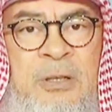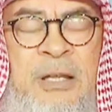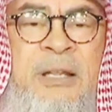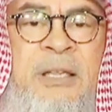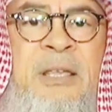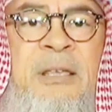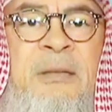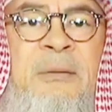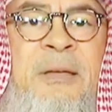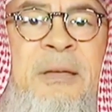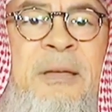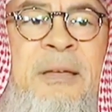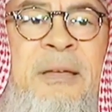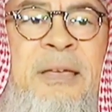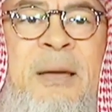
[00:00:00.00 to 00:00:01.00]
and he
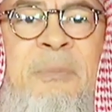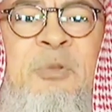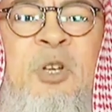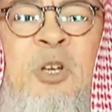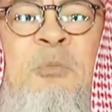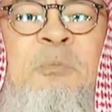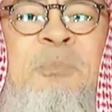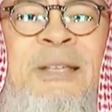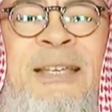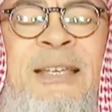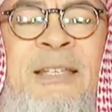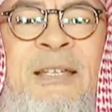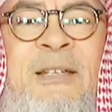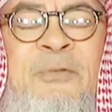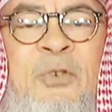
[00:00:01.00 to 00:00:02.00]
kept on
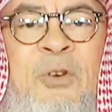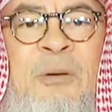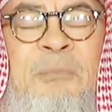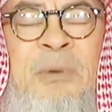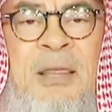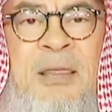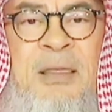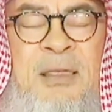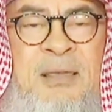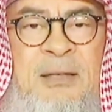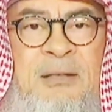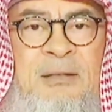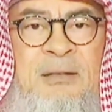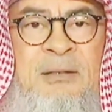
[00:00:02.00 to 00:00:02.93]
bleeding for a month,